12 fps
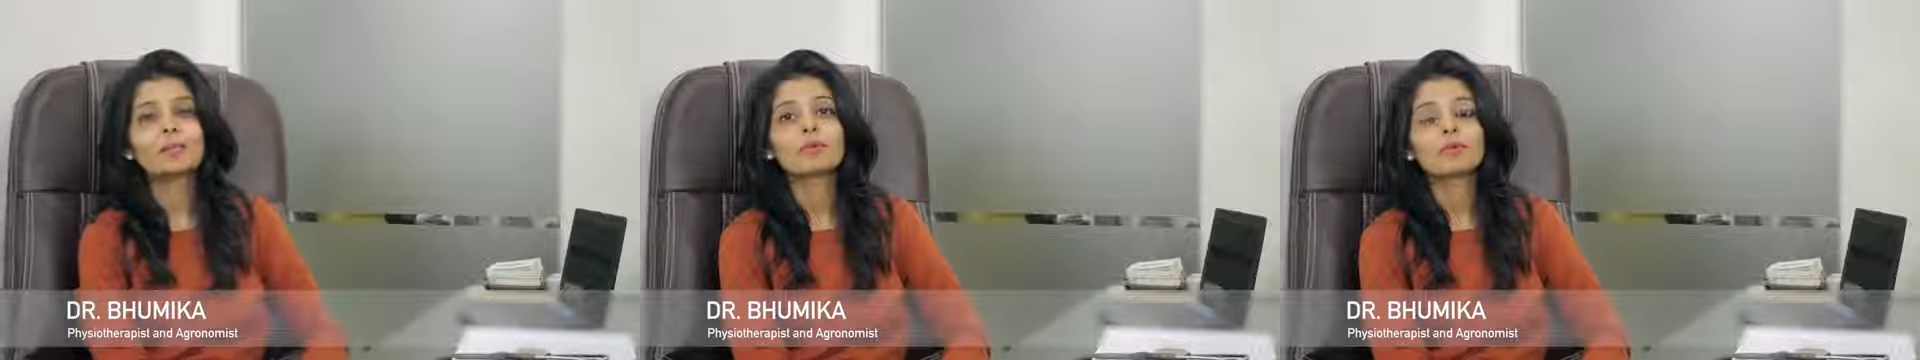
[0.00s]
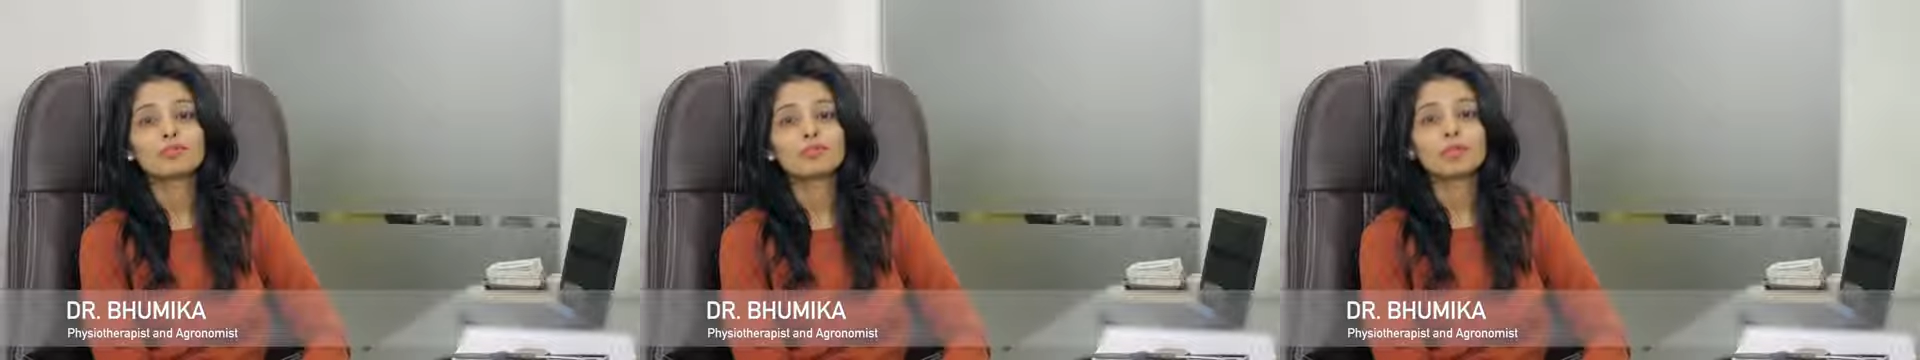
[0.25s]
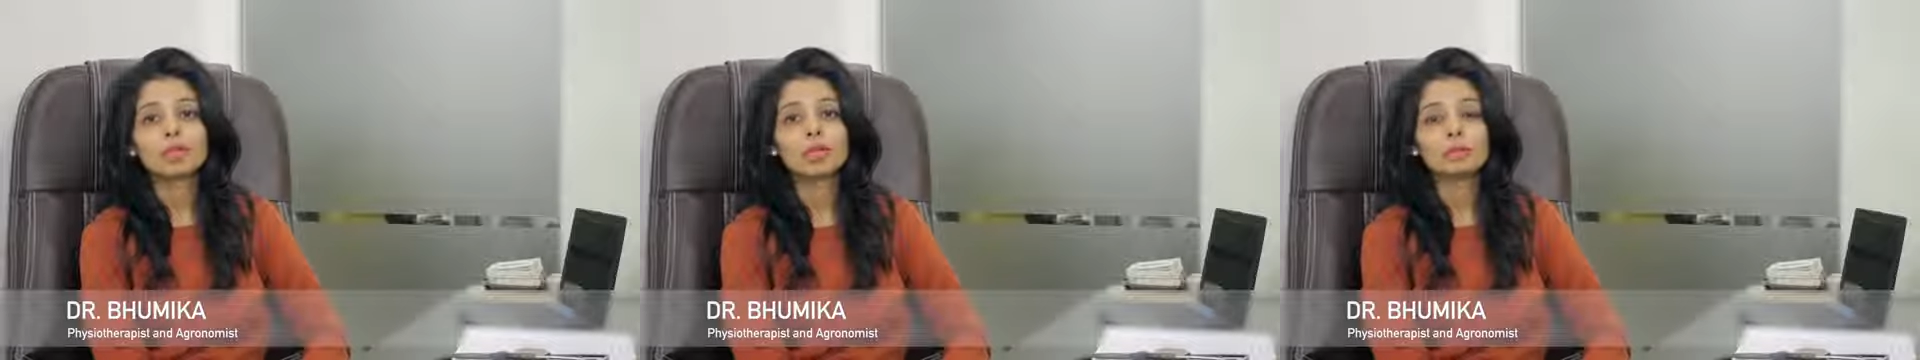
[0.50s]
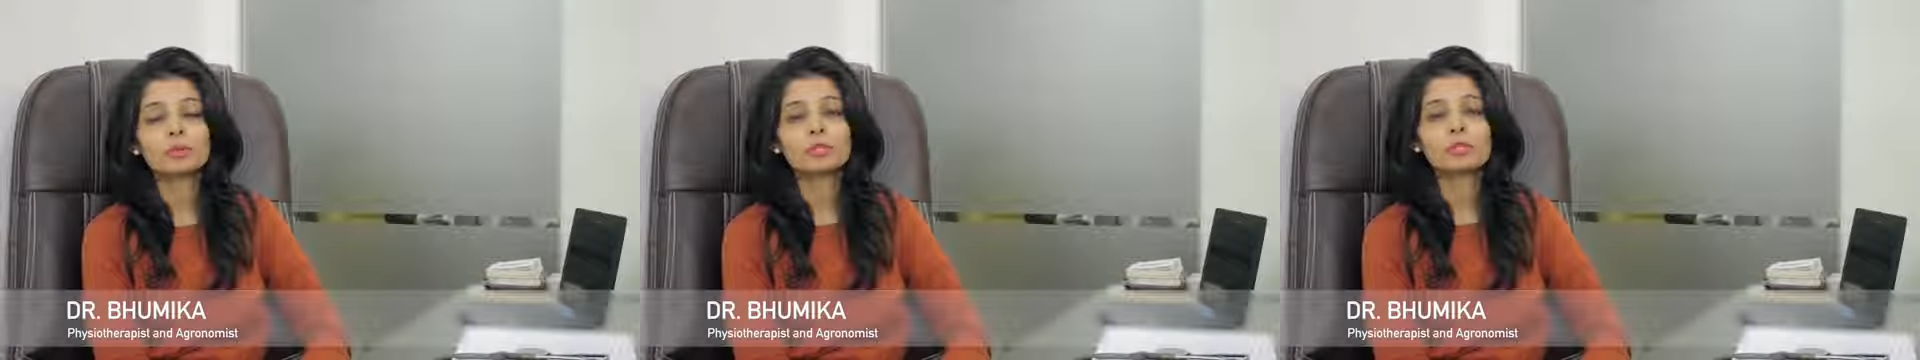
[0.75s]
I'm a
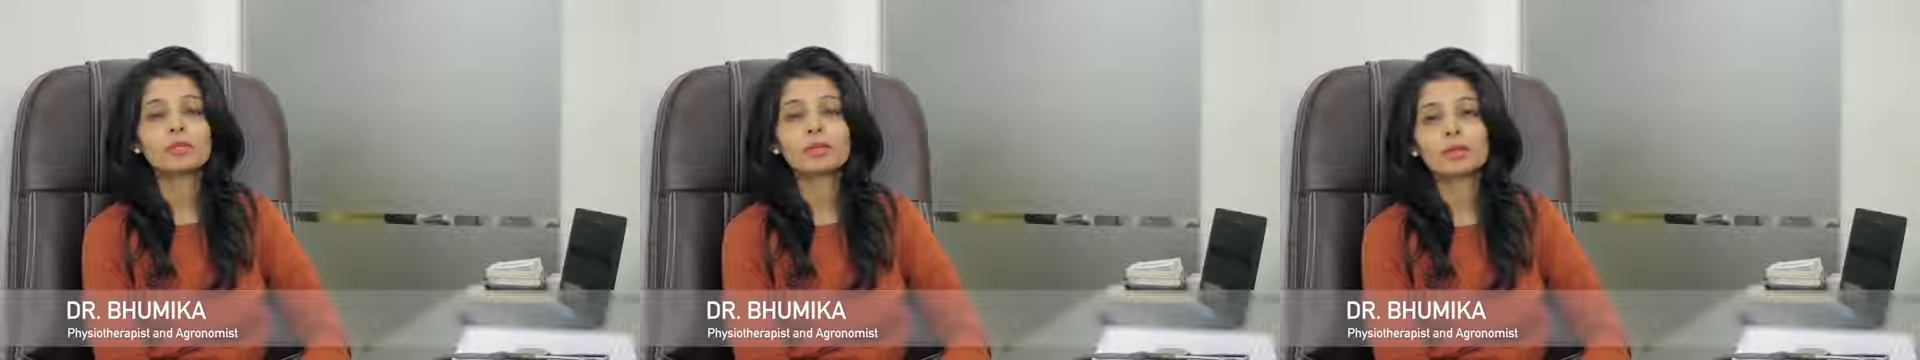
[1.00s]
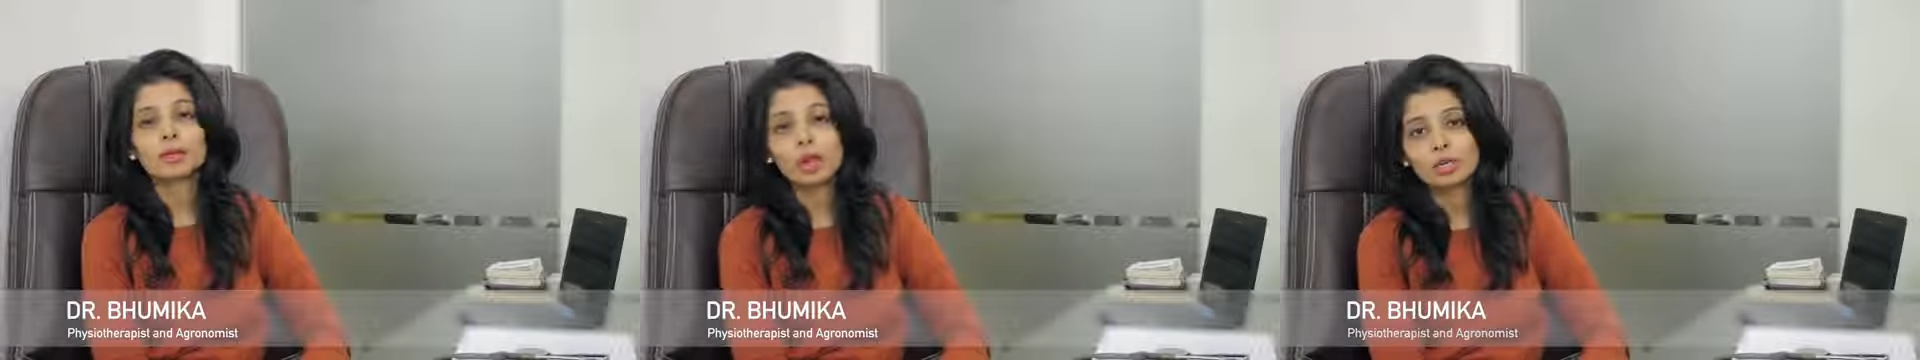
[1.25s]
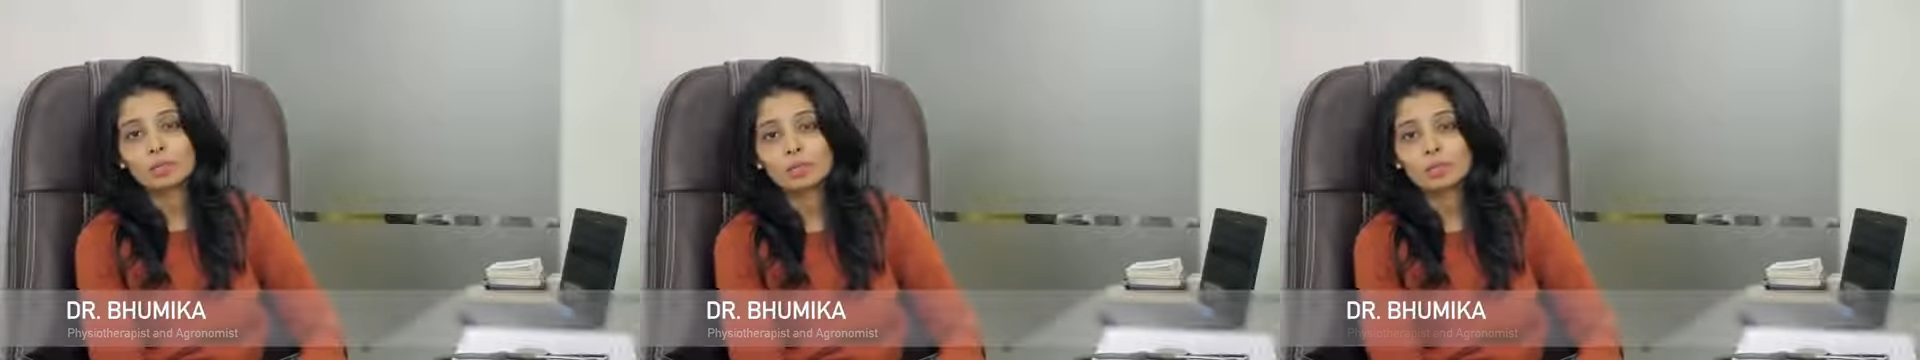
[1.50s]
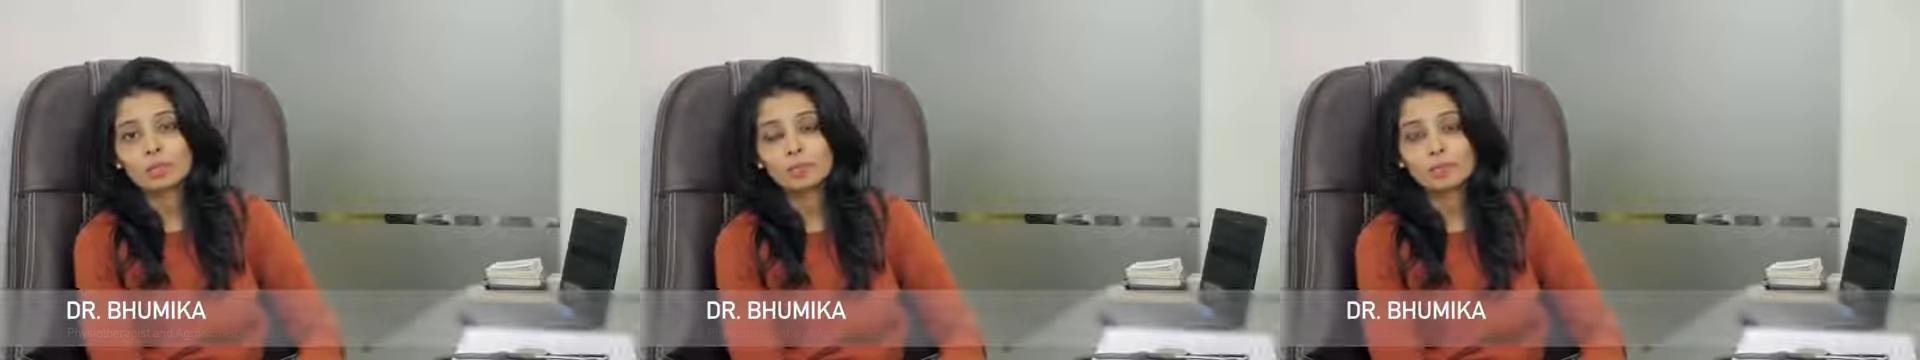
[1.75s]
physiotherapist and
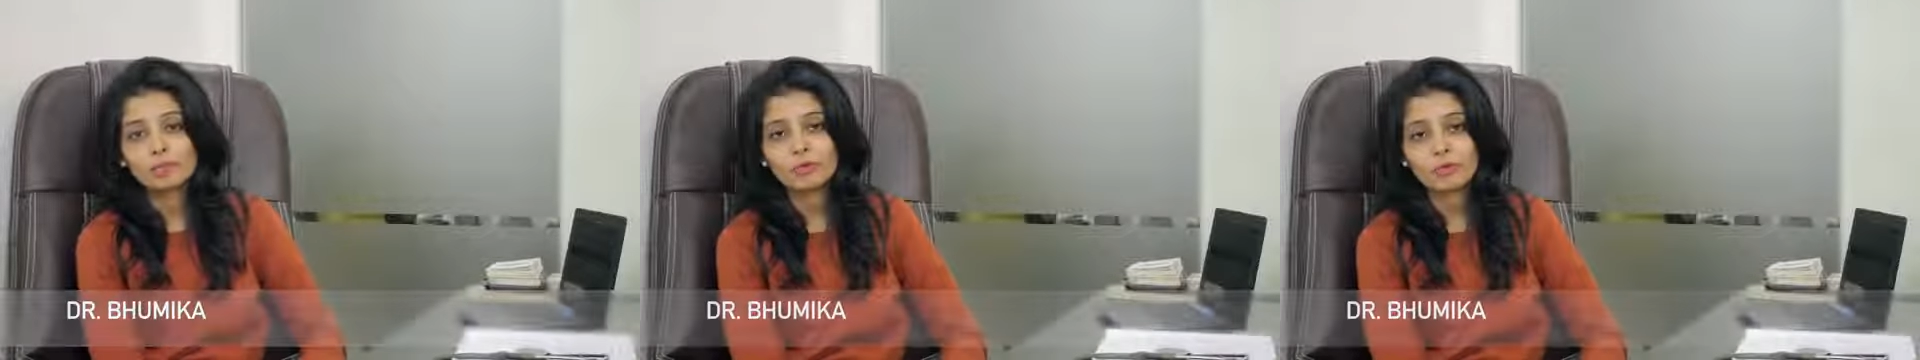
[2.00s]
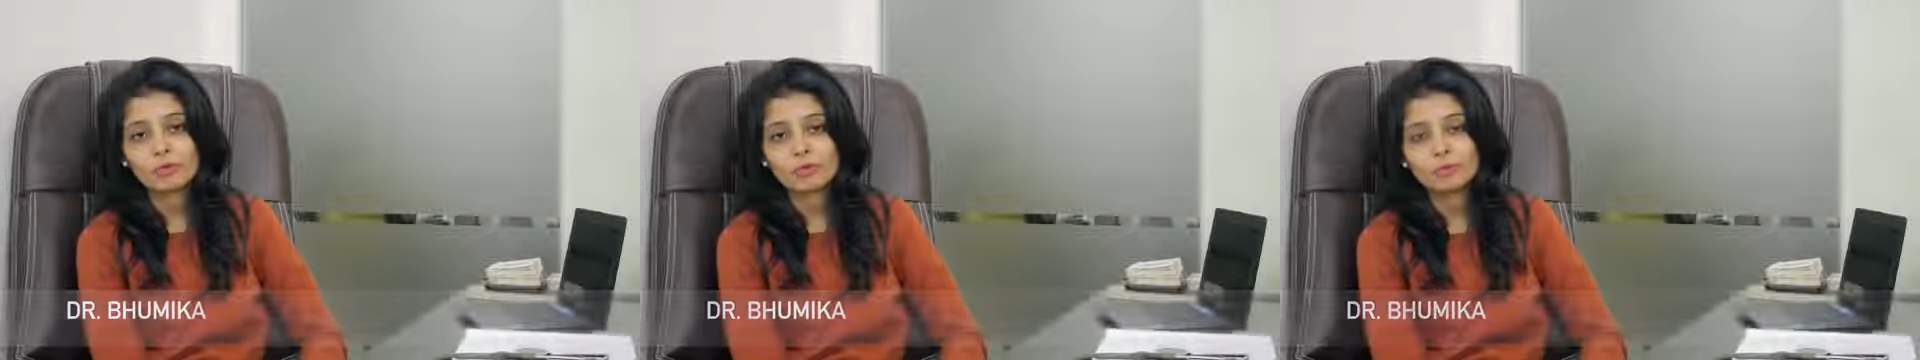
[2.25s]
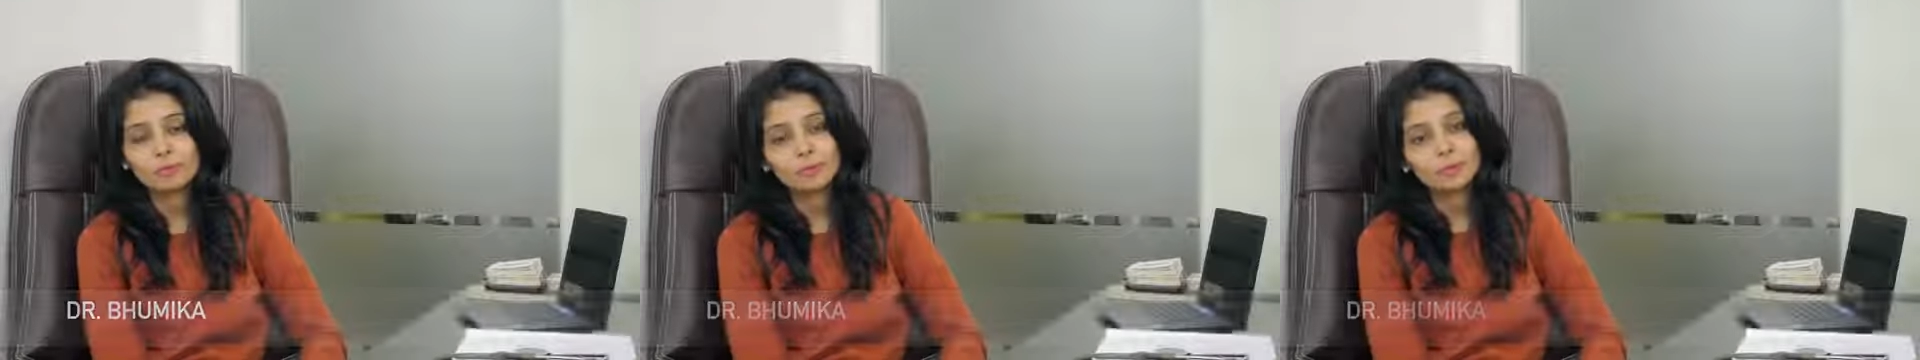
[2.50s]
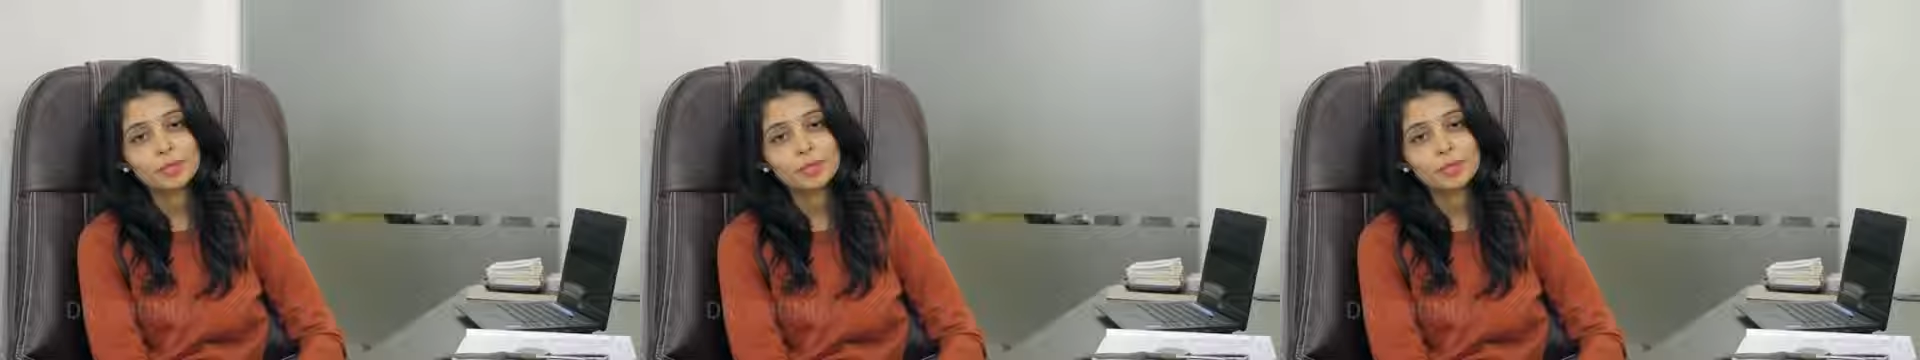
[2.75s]
ergonomist by profession.